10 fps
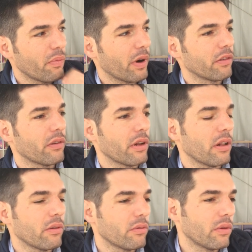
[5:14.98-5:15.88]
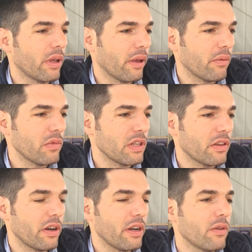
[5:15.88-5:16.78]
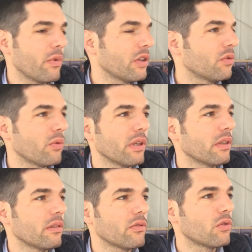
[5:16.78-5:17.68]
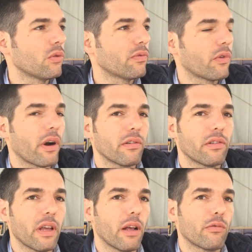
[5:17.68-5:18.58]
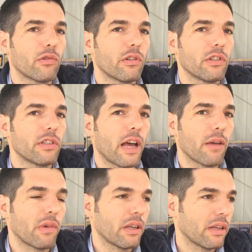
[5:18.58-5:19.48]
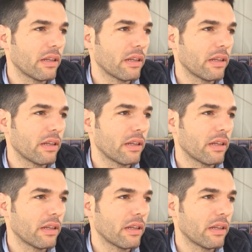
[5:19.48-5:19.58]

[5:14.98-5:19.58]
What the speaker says: personal misery in which we choose for ourselves all the time.